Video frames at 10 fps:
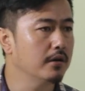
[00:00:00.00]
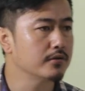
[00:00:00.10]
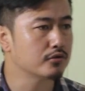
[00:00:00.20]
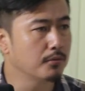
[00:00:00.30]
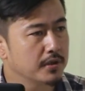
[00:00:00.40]

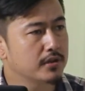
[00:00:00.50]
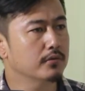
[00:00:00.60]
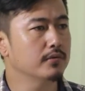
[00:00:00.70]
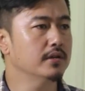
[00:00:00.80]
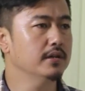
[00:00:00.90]
Soviet
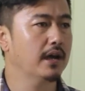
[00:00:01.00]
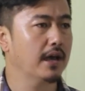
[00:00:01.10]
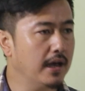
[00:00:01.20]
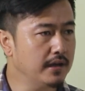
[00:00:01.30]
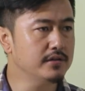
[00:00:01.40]
Union
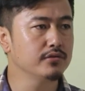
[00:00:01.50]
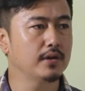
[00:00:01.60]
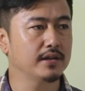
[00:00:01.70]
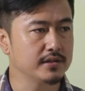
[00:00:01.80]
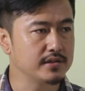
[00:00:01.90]
and
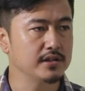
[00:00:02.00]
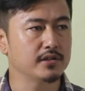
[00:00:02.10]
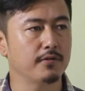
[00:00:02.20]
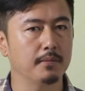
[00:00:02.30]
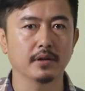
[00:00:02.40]
United States
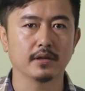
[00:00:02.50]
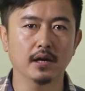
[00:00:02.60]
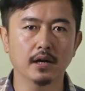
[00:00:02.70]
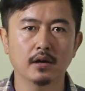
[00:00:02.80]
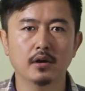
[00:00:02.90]
of
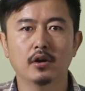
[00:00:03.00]
America,